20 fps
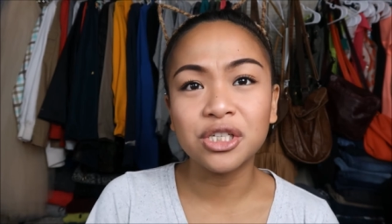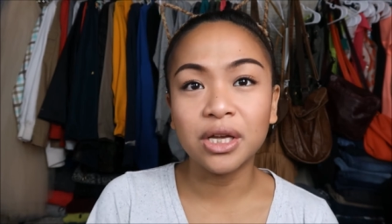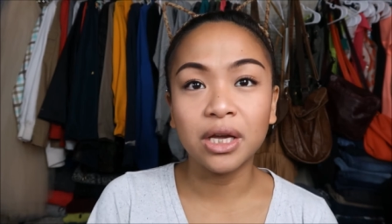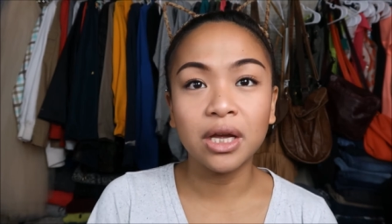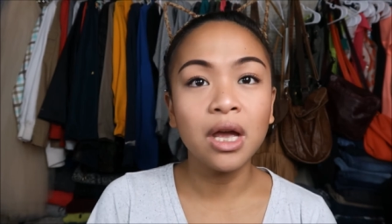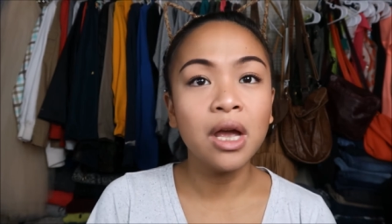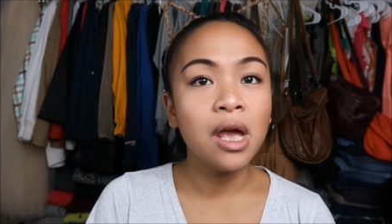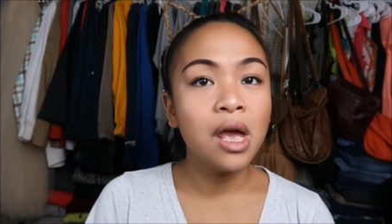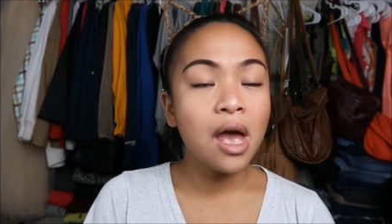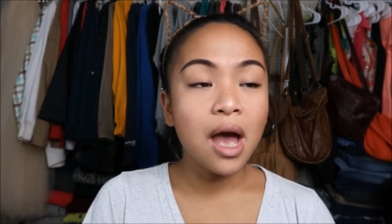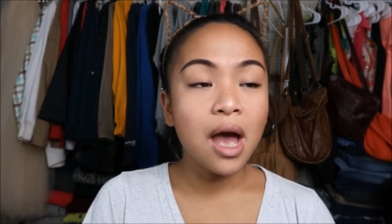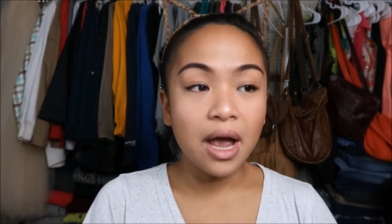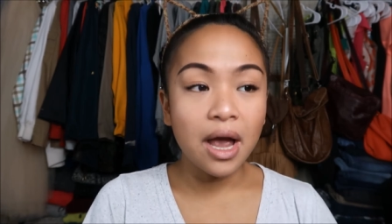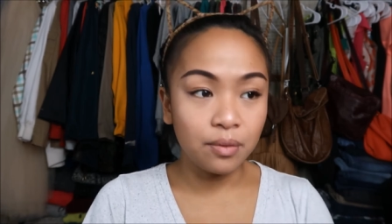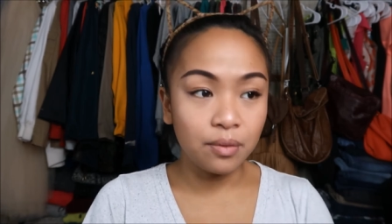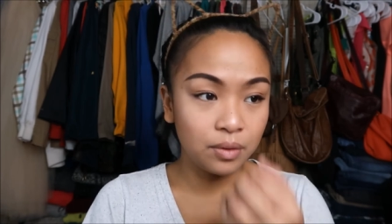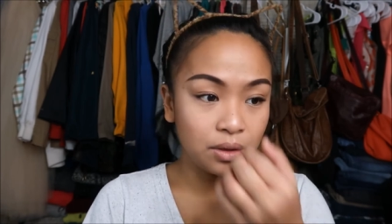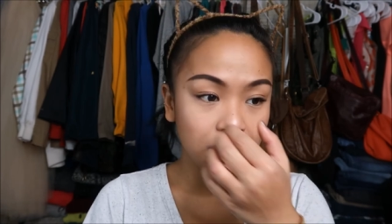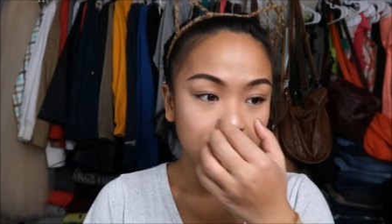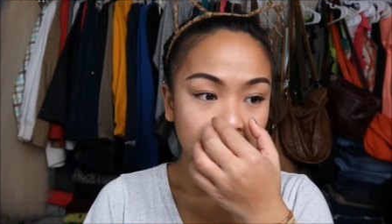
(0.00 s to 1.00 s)
Like I
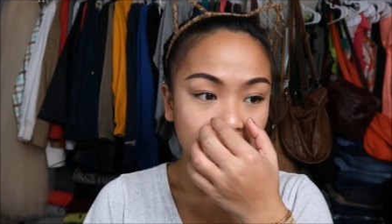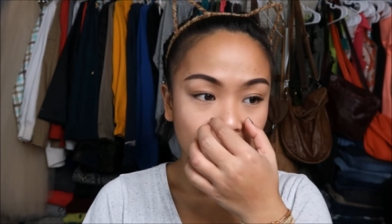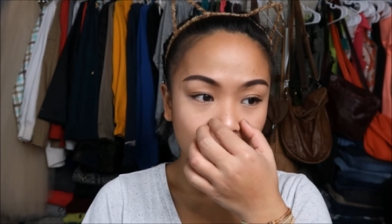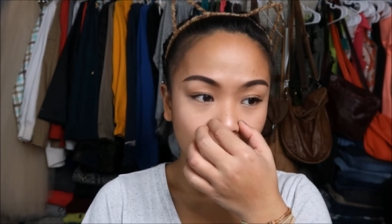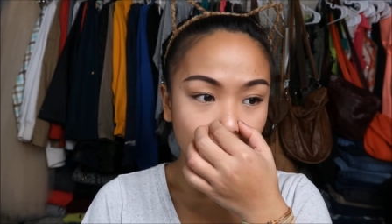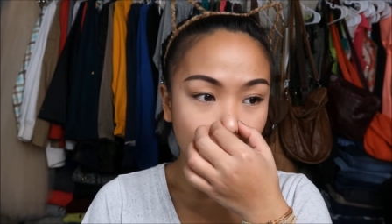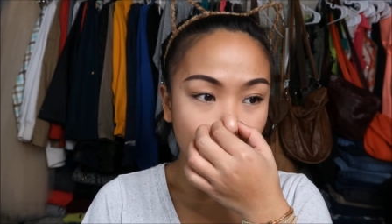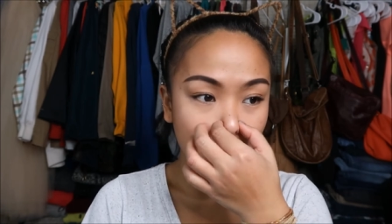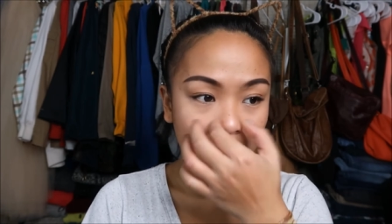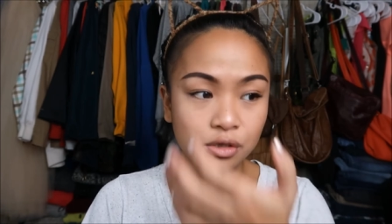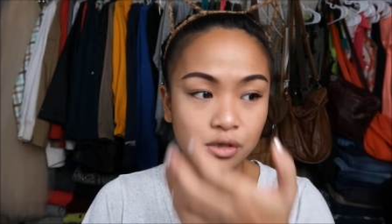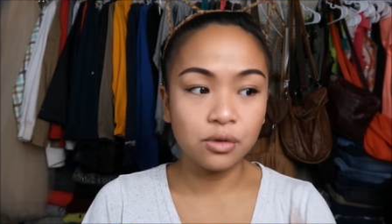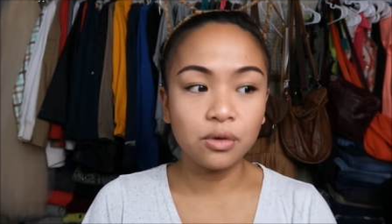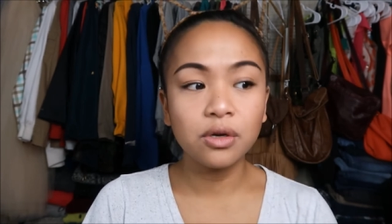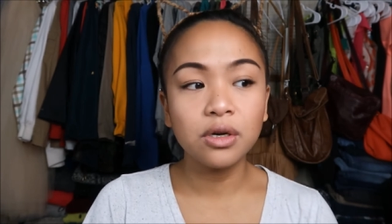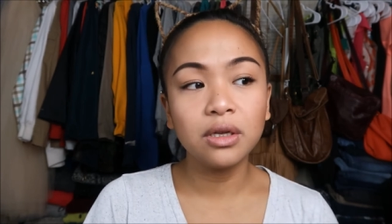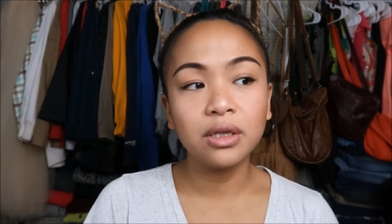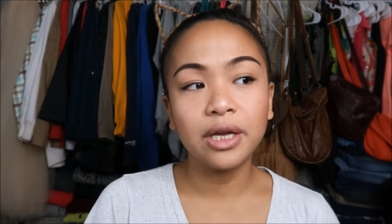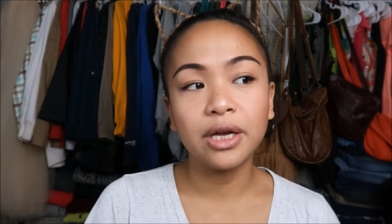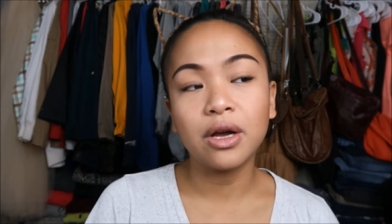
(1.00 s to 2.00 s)
really don't
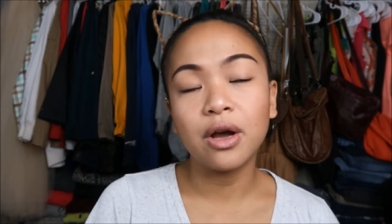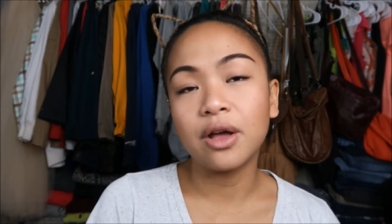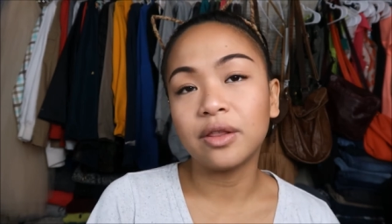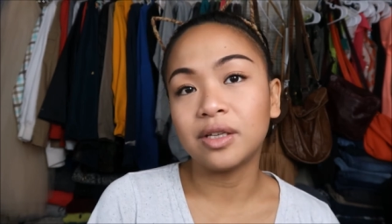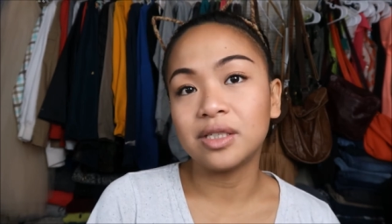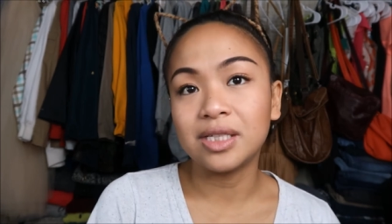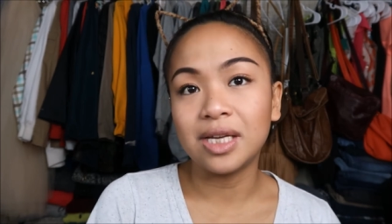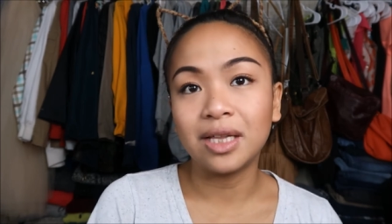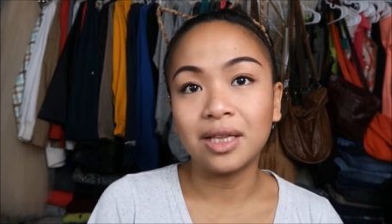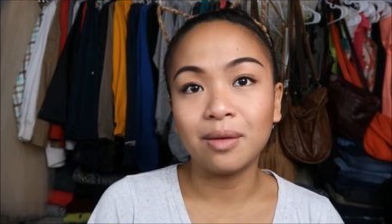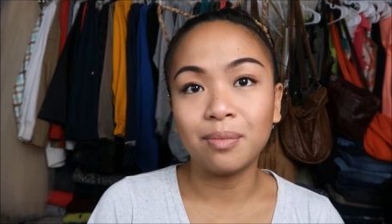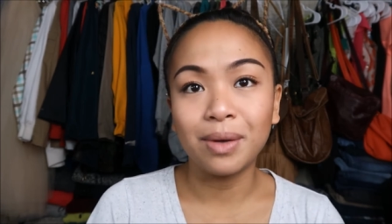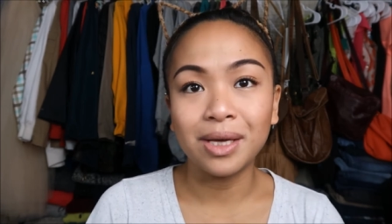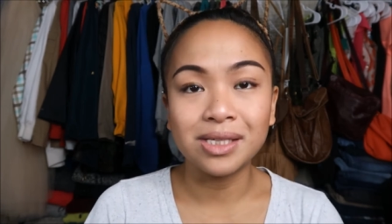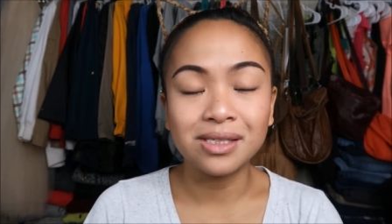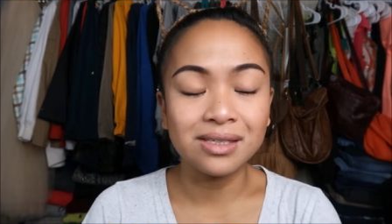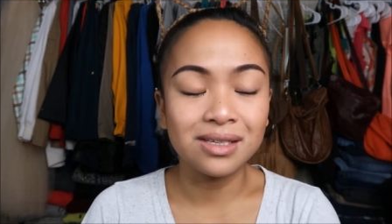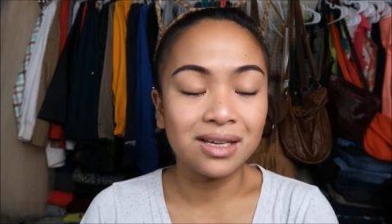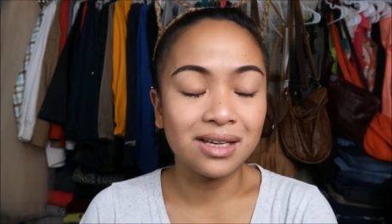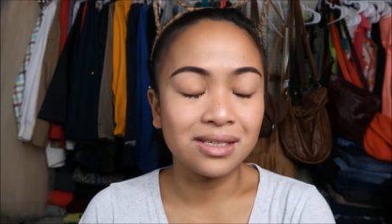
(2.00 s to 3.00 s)
contour like on a daily
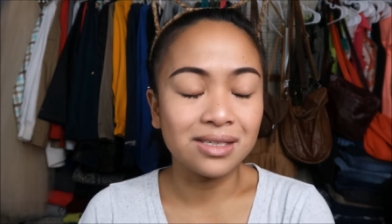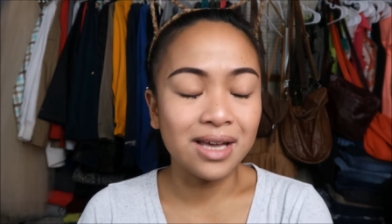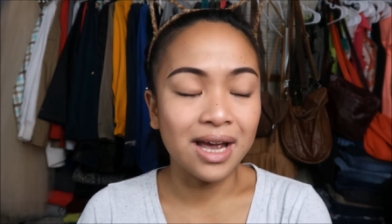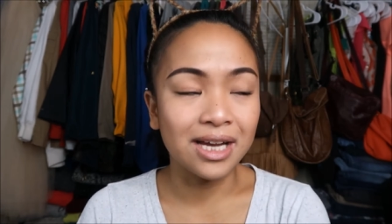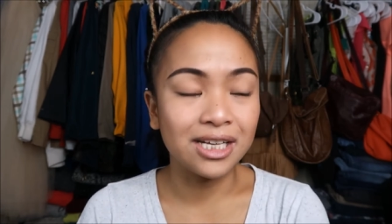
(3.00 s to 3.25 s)
basis.